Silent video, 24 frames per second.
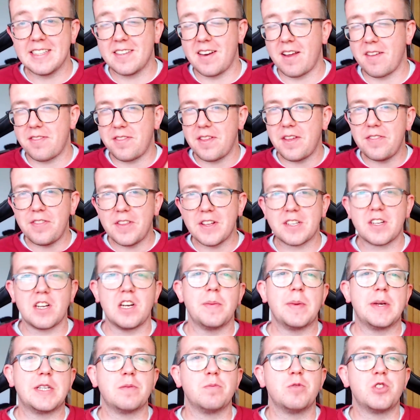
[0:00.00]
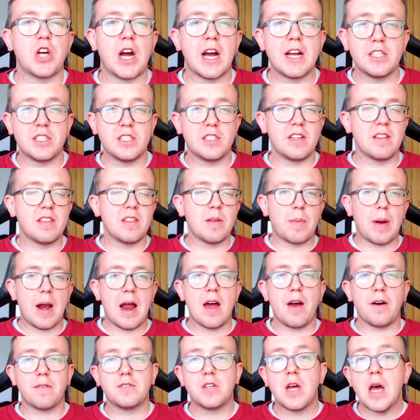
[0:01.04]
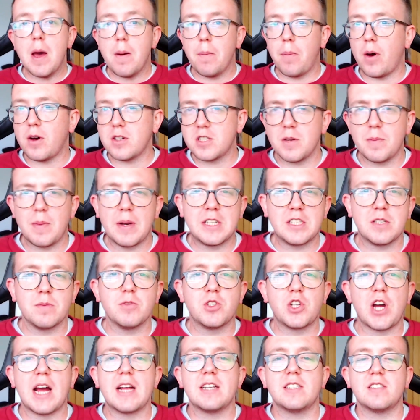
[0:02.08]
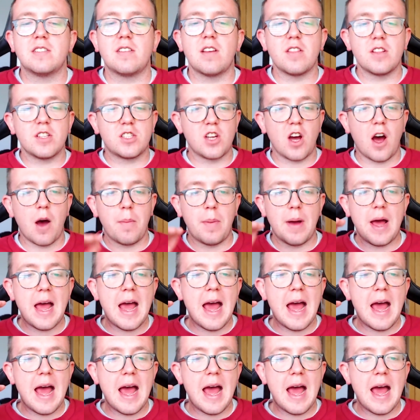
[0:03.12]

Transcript: I think there's going to be some changes in the playoffs, possibly some changes at the top,